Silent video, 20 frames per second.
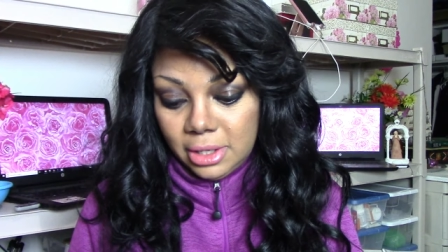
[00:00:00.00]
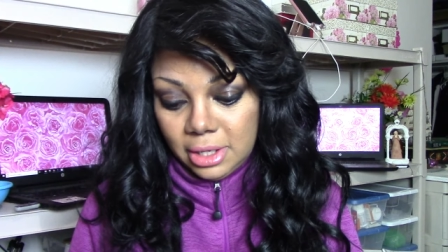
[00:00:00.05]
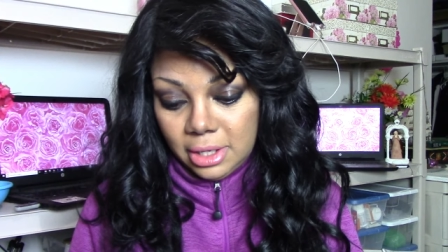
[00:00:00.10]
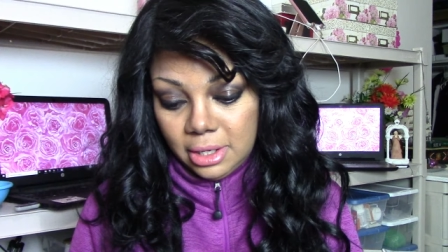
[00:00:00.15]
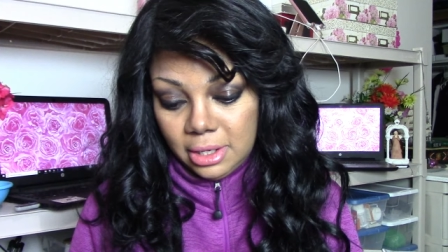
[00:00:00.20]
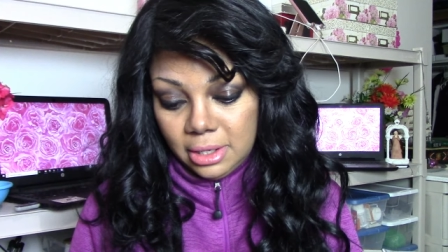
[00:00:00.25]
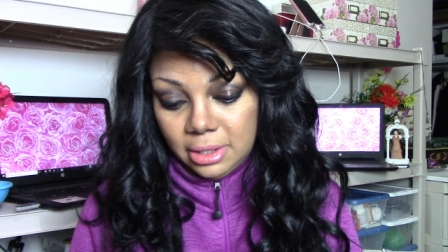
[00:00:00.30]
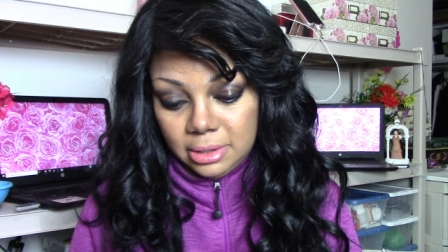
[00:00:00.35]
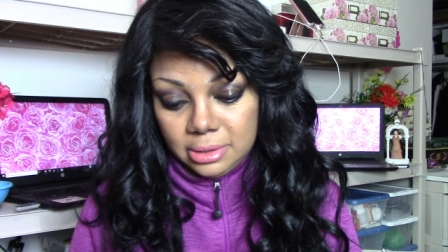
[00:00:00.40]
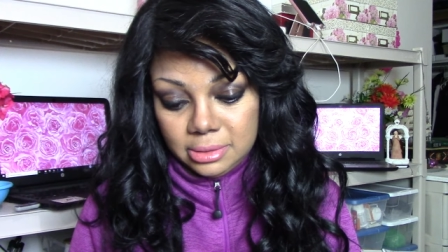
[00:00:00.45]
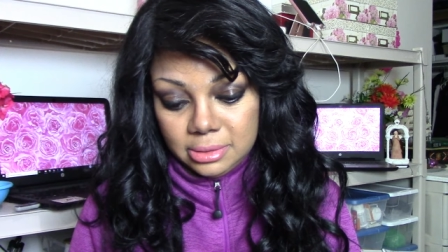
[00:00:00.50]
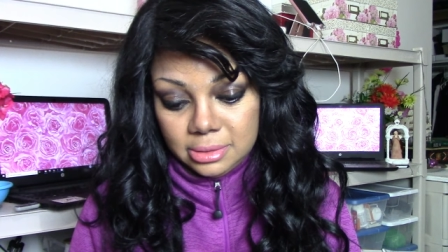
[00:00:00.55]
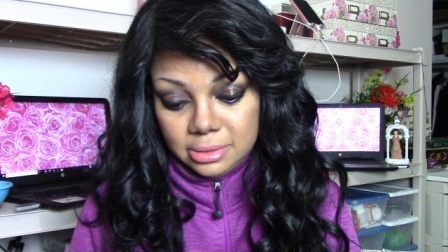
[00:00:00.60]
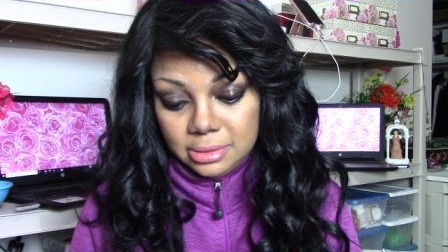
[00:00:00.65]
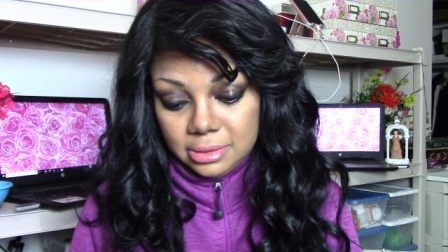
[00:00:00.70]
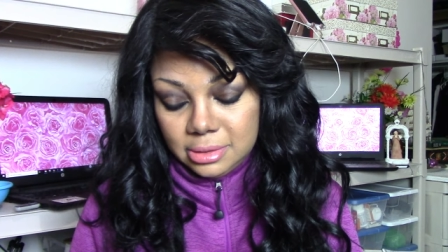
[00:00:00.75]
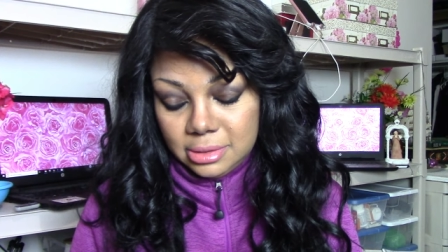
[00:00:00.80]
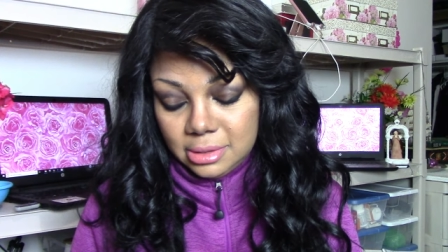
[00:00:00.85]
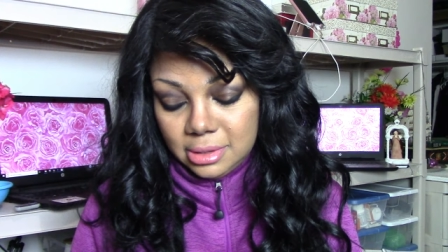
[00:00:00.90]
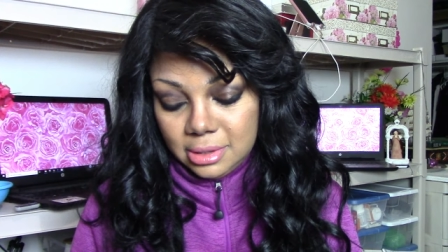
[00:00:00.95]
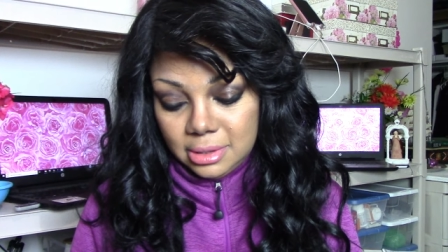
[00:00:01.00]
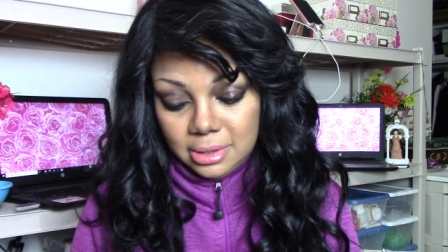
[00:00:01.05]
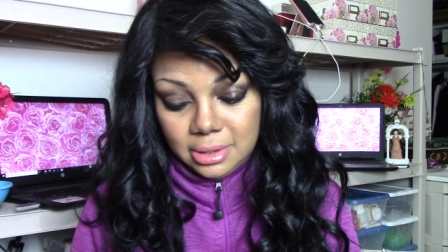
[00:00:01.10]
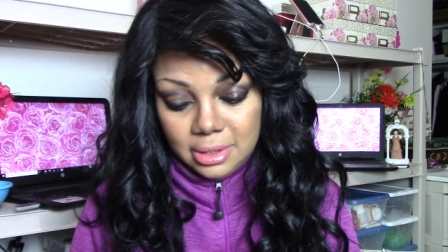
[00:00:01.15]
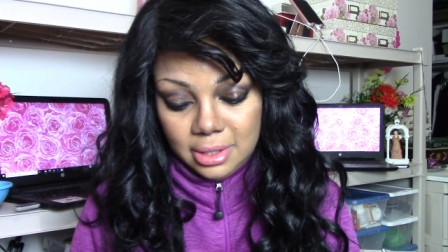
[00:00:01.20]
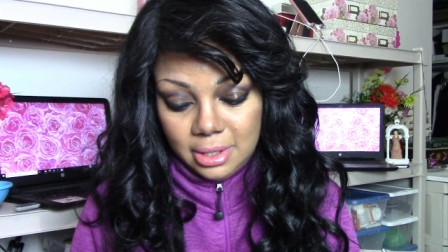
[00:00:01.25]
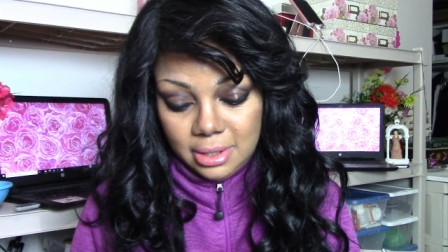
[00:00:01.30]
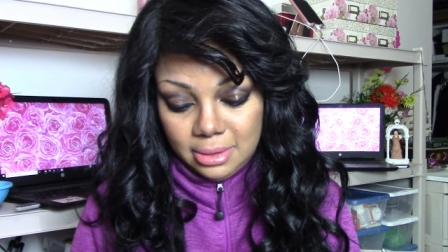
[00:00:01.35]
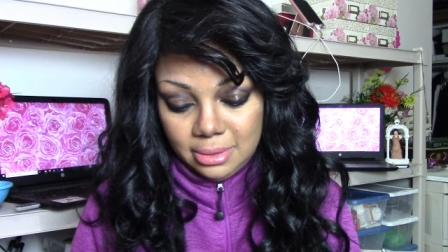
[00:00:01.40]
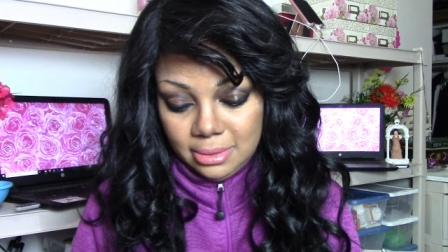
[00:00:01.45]
and you
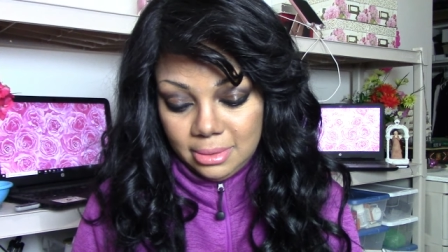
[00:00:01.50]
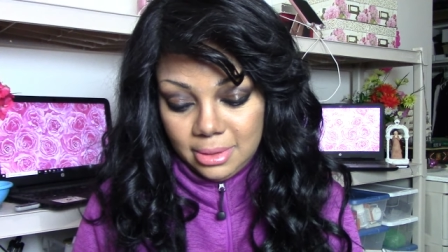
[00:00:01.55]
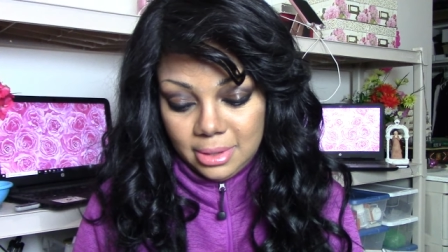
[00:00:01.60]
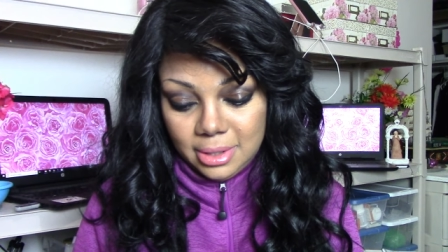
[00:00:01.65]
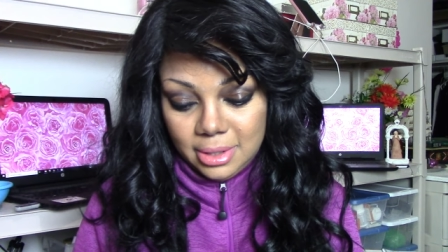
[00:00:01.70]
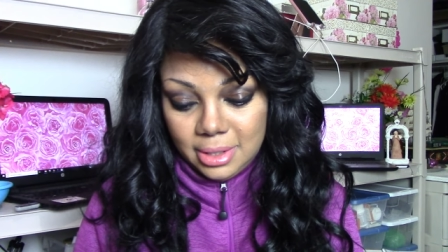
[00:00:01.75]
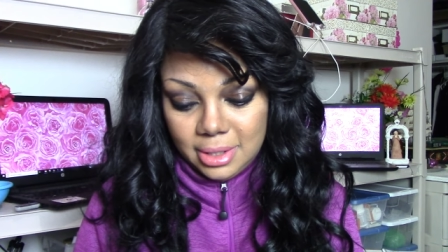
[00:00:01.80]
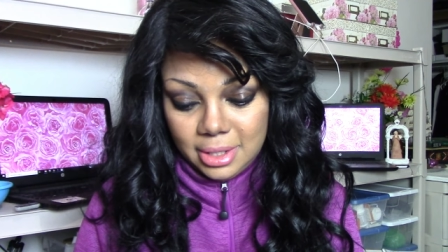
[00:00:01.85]
know